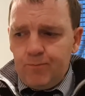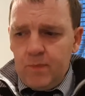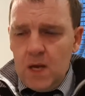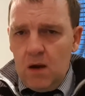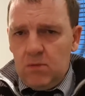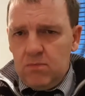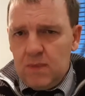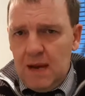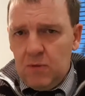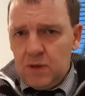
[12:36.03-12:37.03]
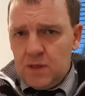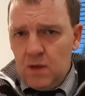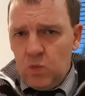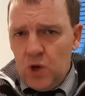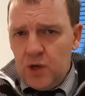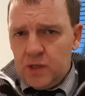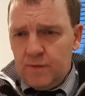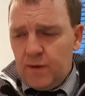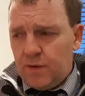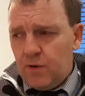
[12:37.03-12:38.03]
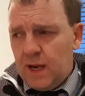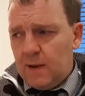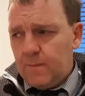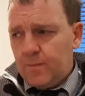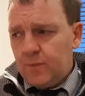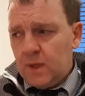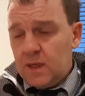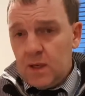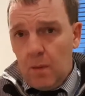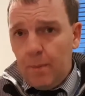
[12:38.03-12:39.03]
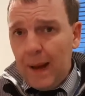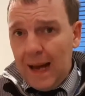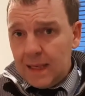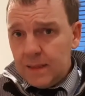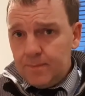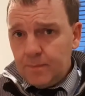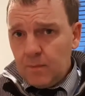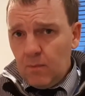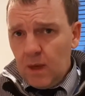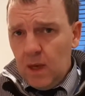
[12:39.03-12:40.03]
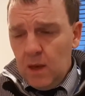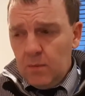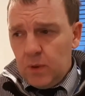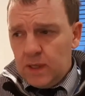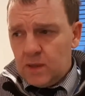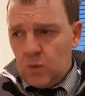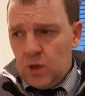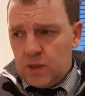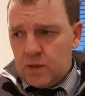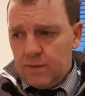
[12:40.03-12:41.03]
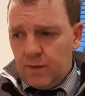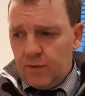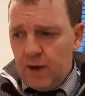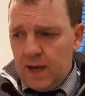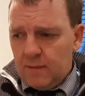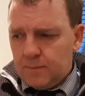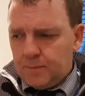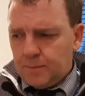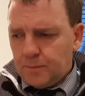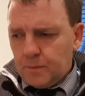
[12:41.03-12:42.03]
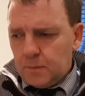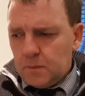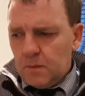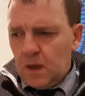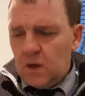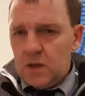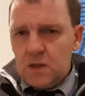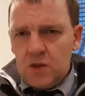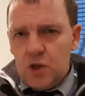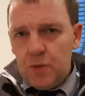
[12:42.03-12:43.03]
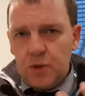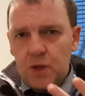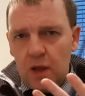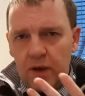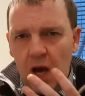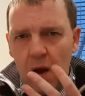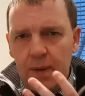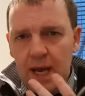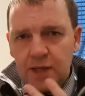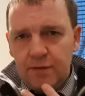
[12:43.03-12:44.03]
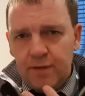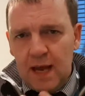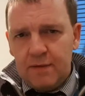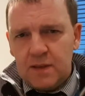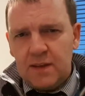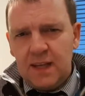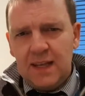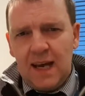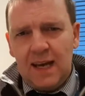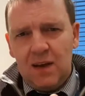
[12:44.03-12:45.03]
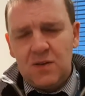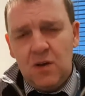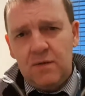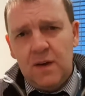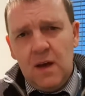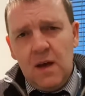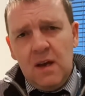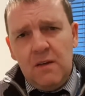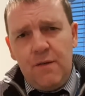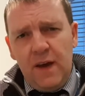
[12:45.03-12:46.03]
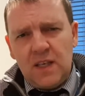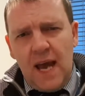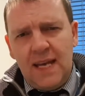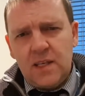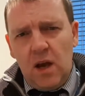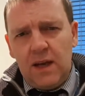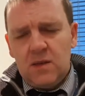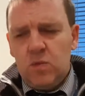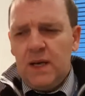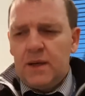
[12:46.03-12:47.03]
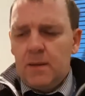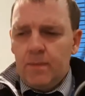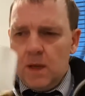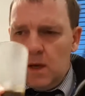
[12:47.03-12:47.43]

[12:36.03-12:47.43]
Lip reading: No, that one's the worst of the three. It's not bad, but it's the worst of the three. There's too much the carbonation flavour is the thing that I can't sort of fixate on. It's weird.